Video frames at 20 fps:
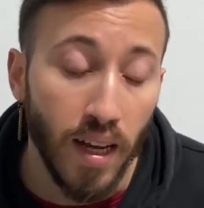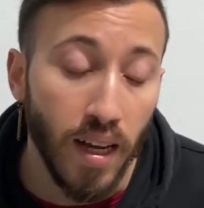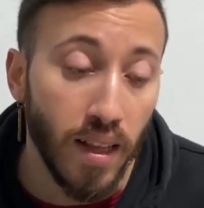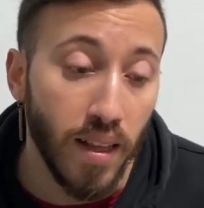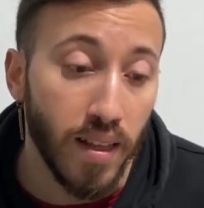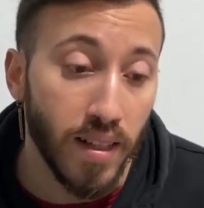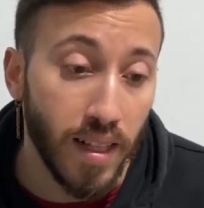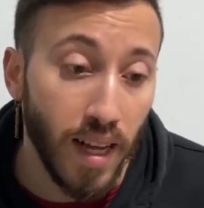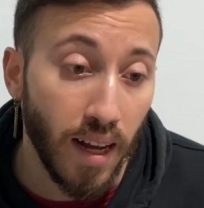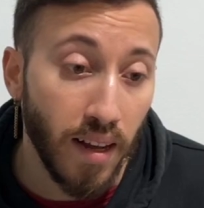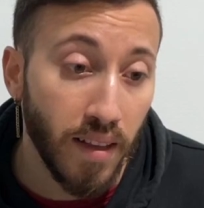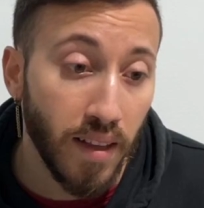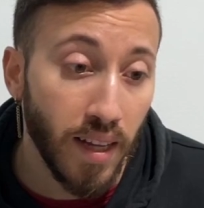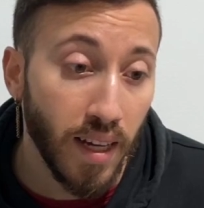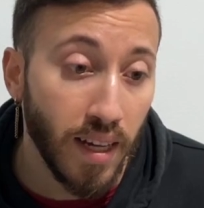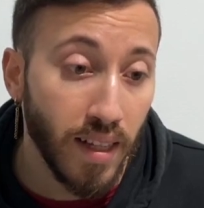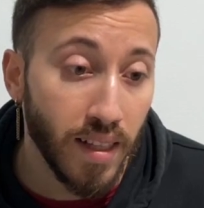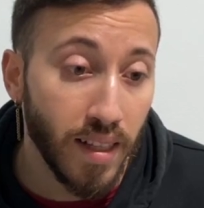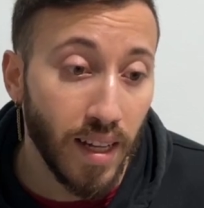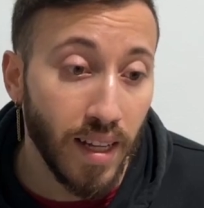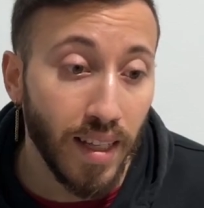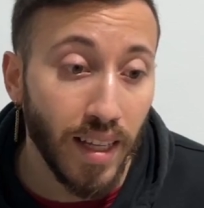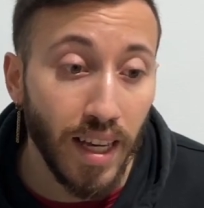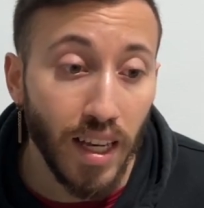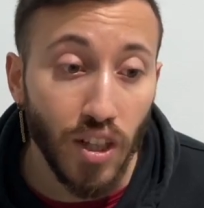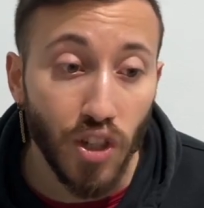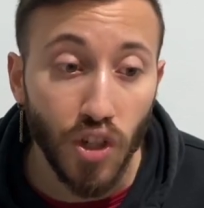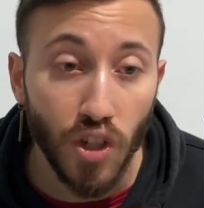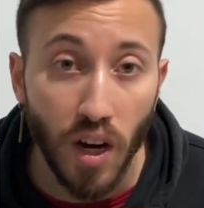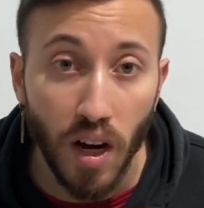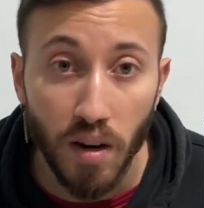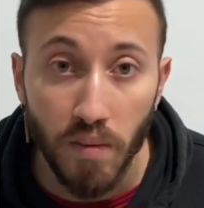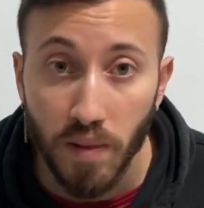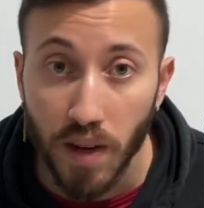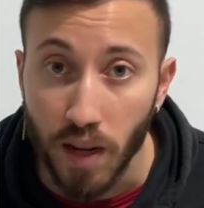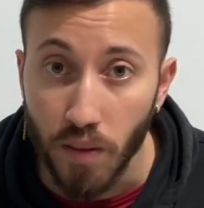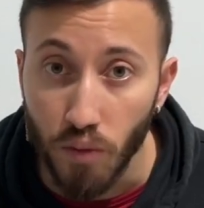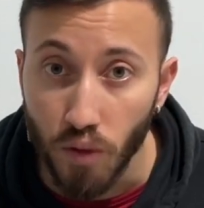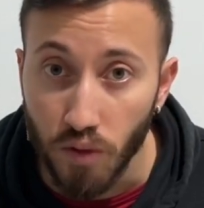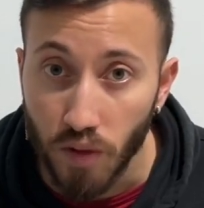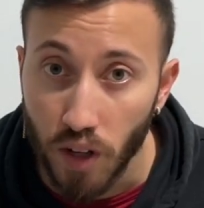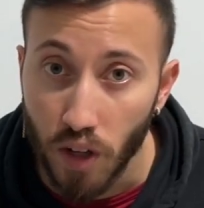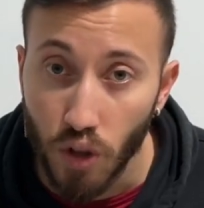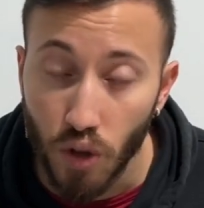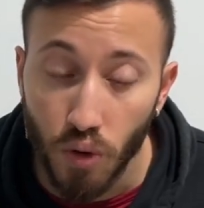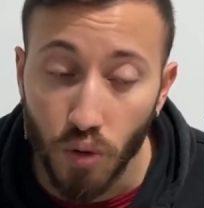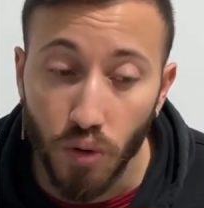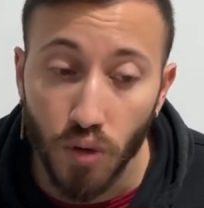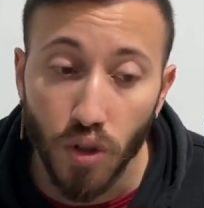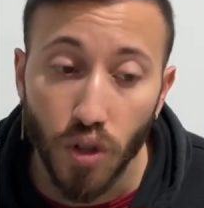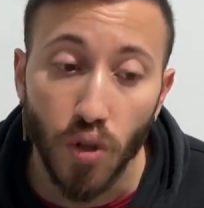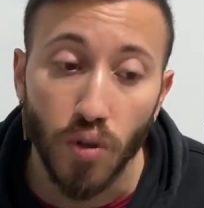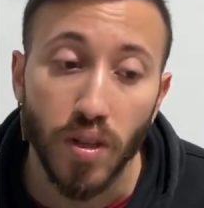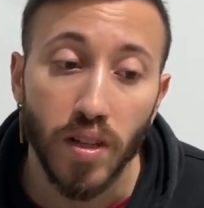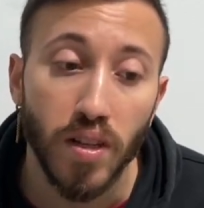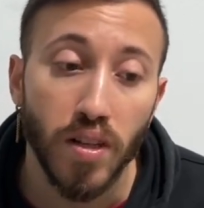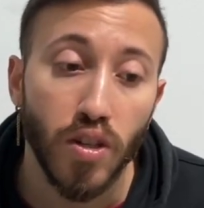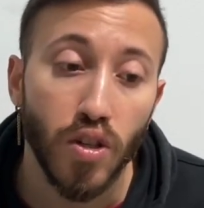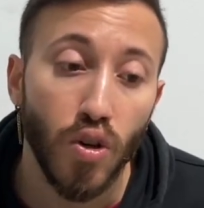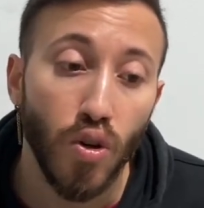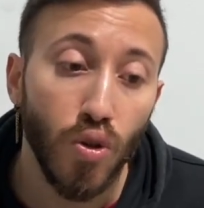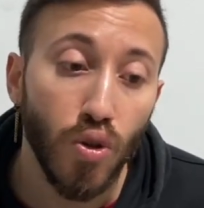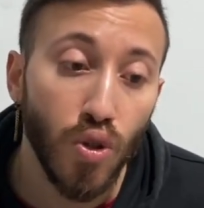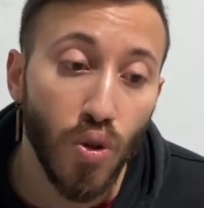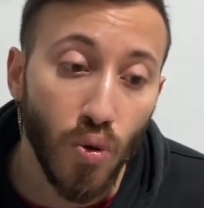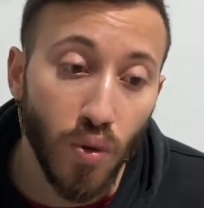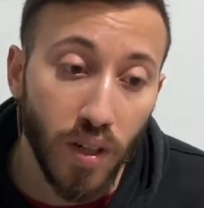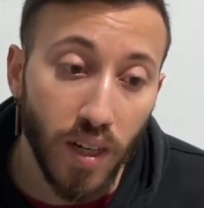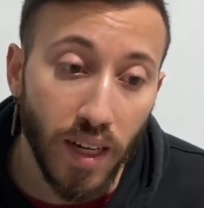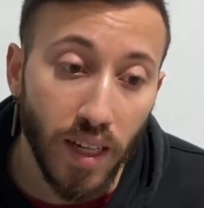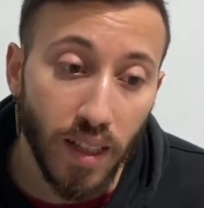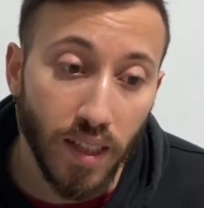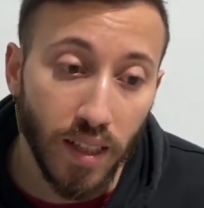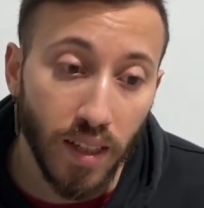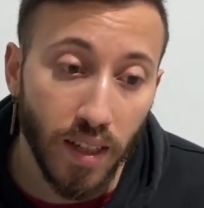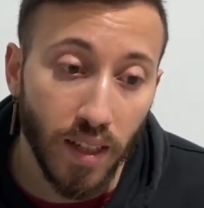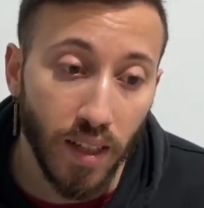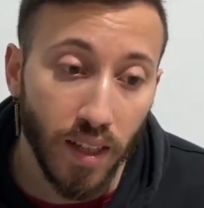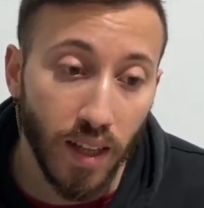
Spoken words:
The second thing is that each arm can move alone, so this is also great.